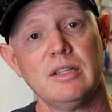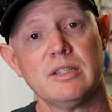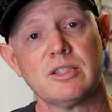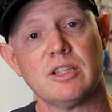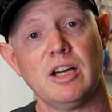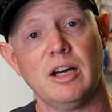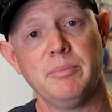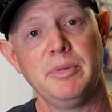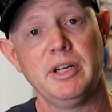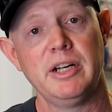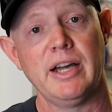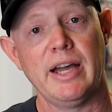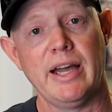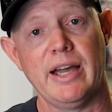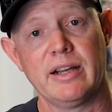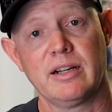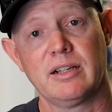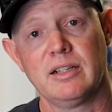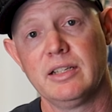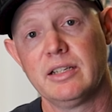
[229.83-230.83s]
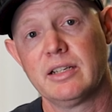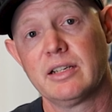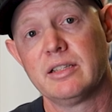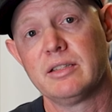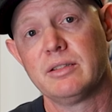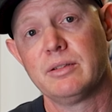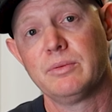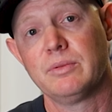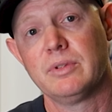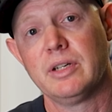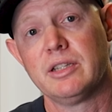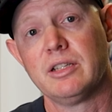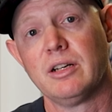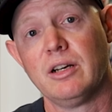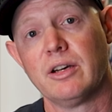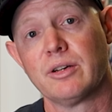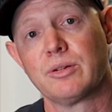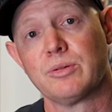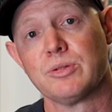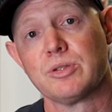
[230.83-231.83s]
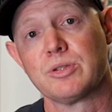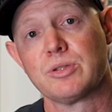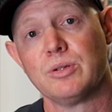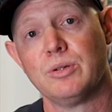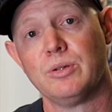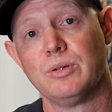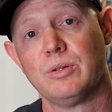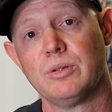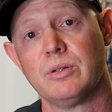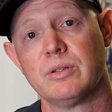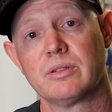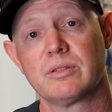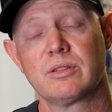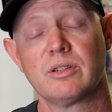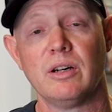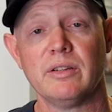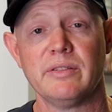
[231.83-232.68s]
So a bit of haggling at the local store,